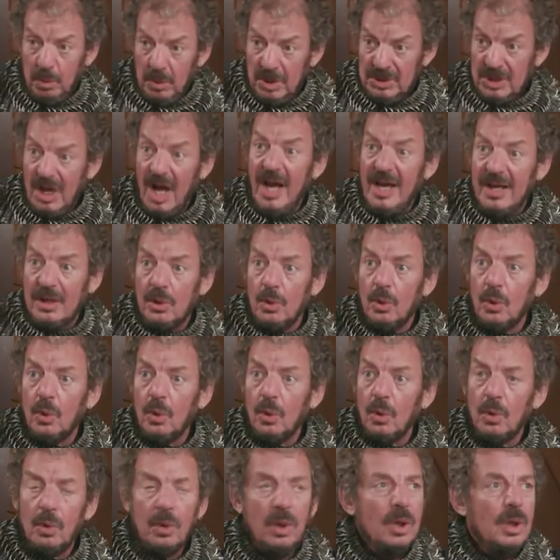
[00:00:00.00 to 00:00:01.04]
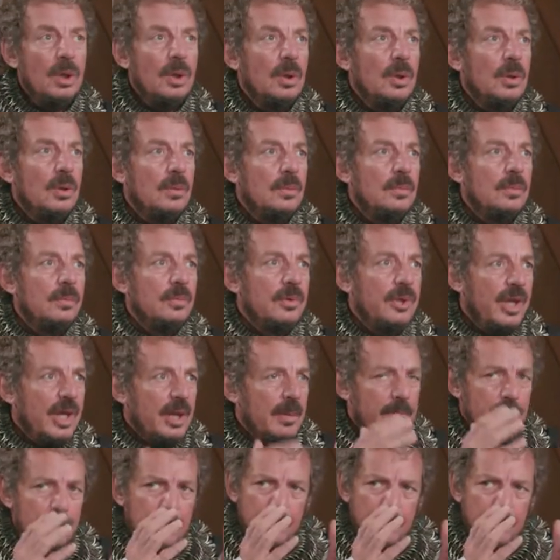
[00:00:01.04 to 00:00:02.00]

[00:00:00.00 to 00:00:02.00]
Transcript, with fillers: what I call their